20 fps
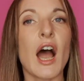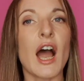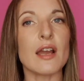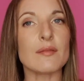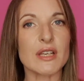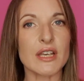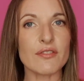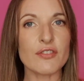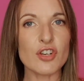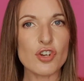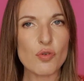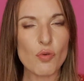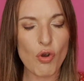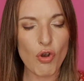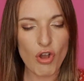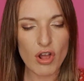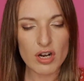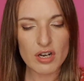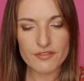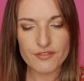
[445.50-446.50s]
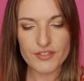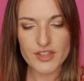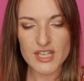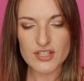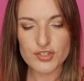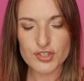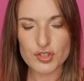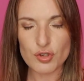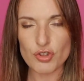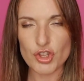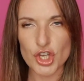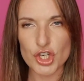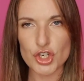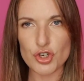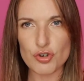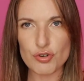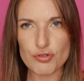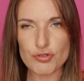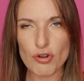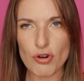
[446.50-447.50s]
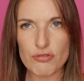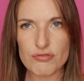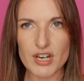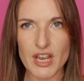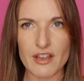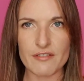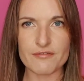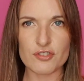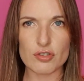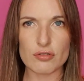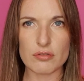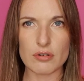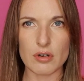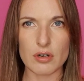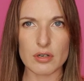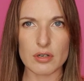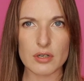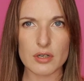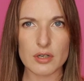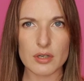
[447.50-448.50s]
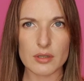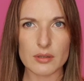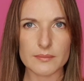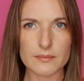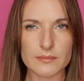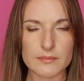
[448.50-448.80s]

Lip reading: I'm giving you all of this so that you don't have to look.